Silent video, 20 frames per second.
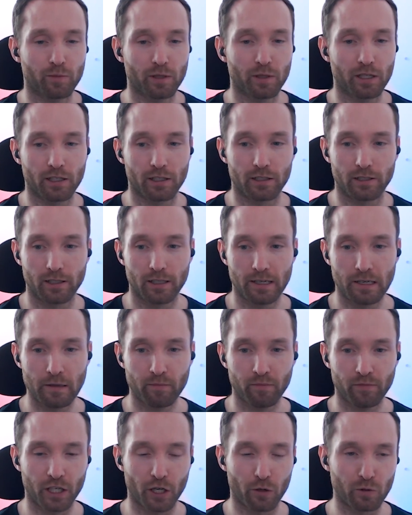Because,
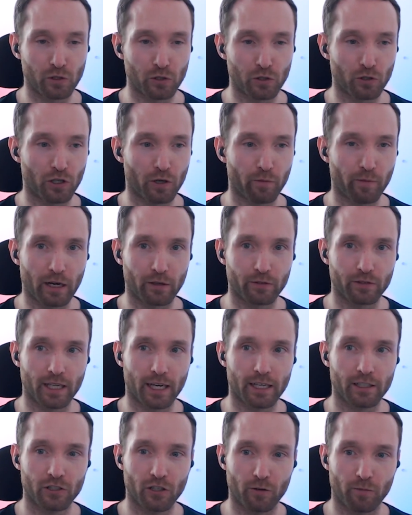you know, we talk about
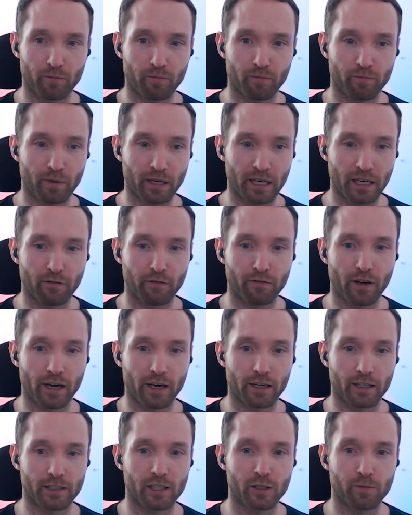desktop being a
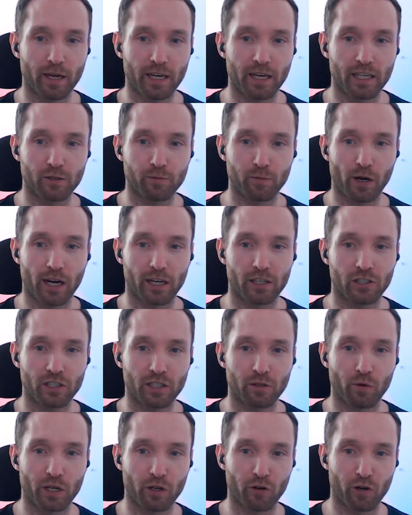finite space, but actually
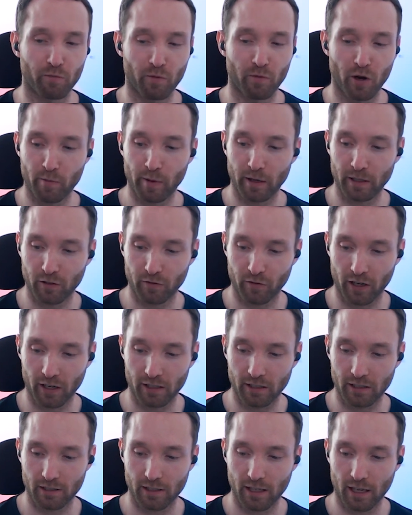when you're on a mobile
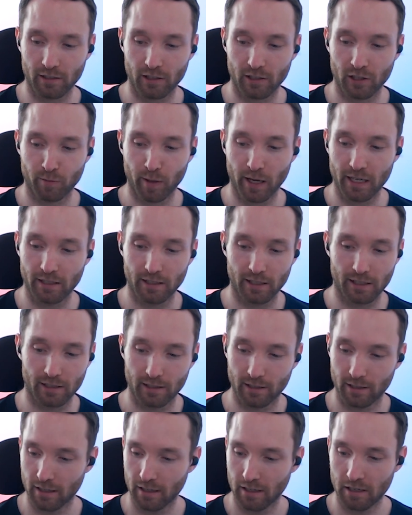device, that space
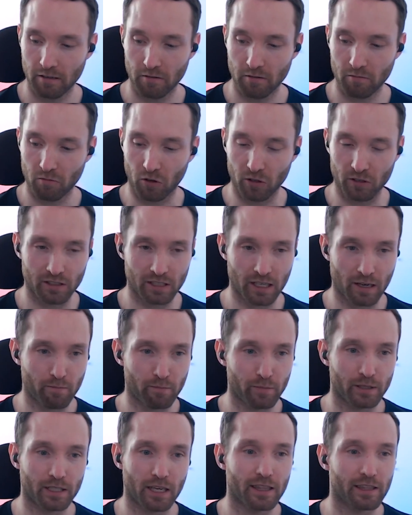is
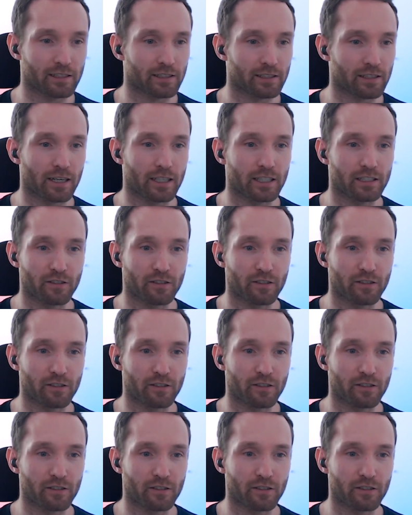10% the size